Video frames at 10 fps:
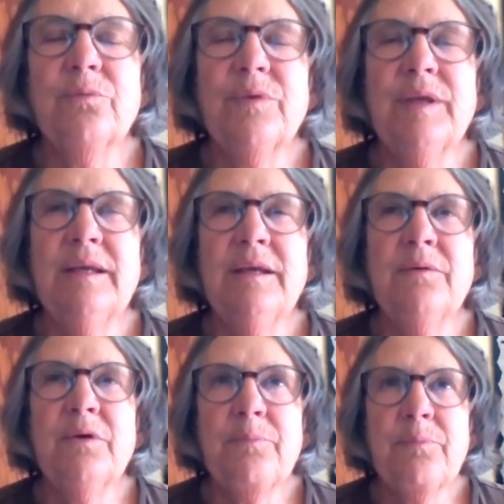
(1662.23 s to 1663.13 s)

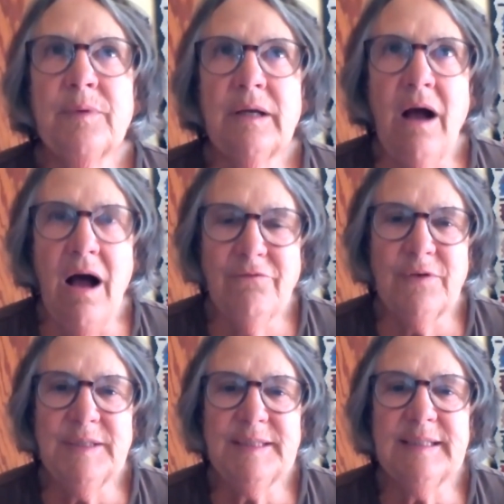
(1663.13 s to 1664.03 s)
the
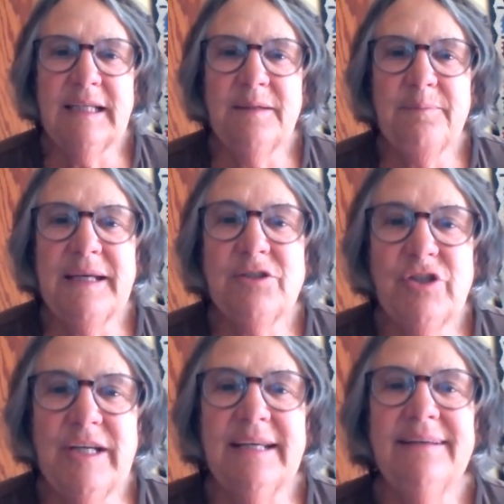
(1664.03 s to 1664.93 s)
conference in
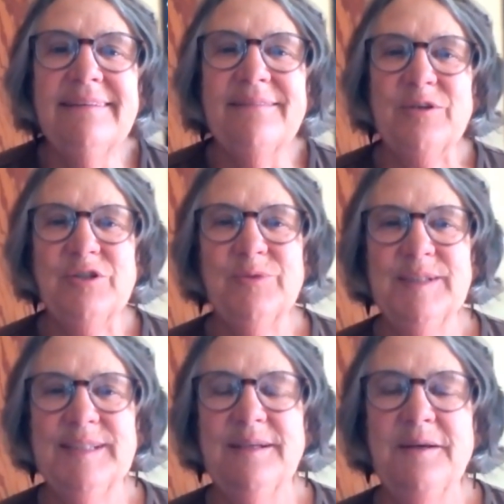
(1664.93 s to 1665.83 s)
Beijing, which
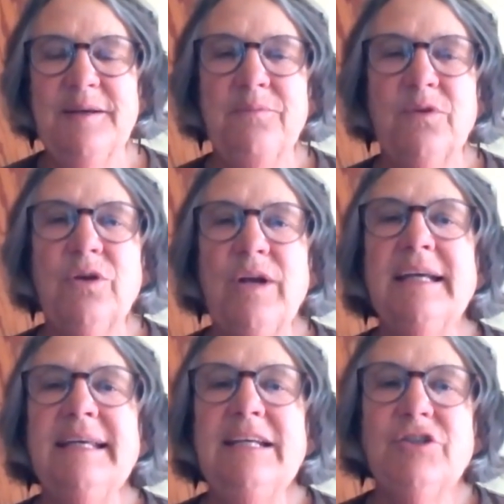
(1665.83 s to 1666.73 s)
was a United
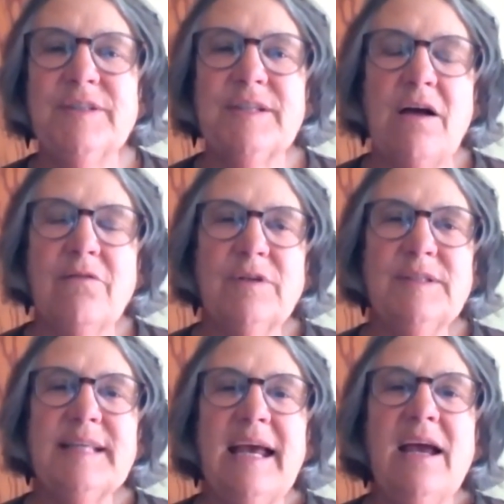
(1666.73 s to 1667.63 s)
Nations conference,
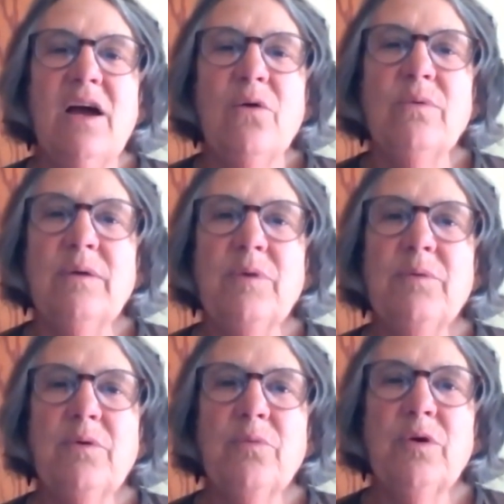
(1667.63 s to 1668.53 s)
when we
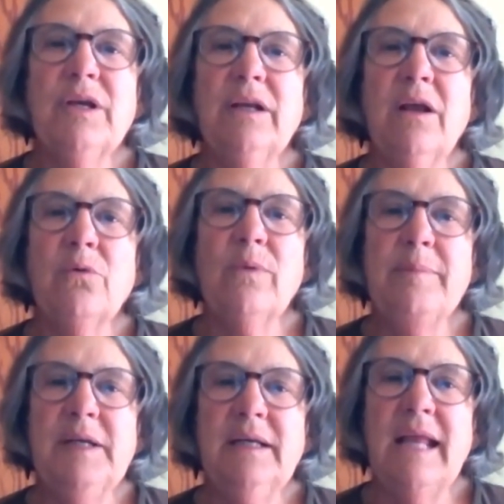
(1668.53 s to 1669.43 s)
were working on
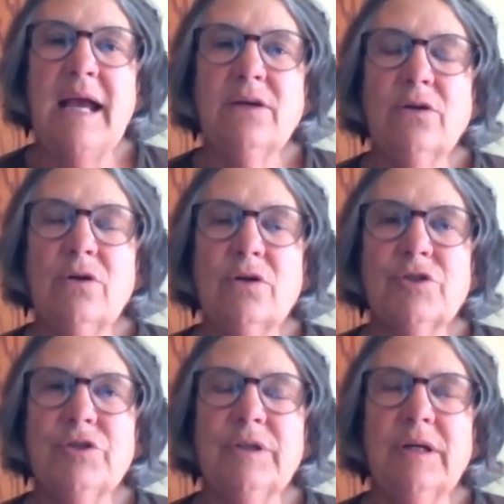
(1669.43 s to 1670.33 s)
women in
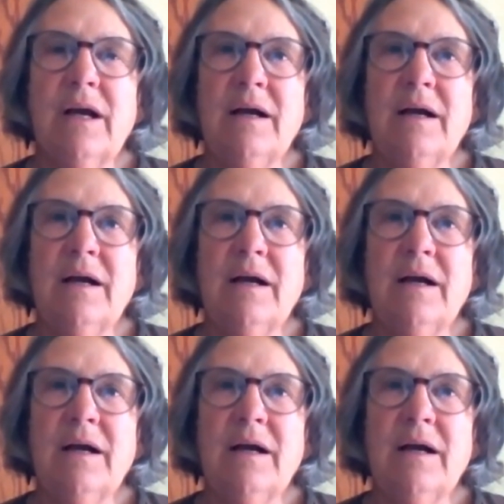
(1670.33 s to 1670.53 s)
agriculture,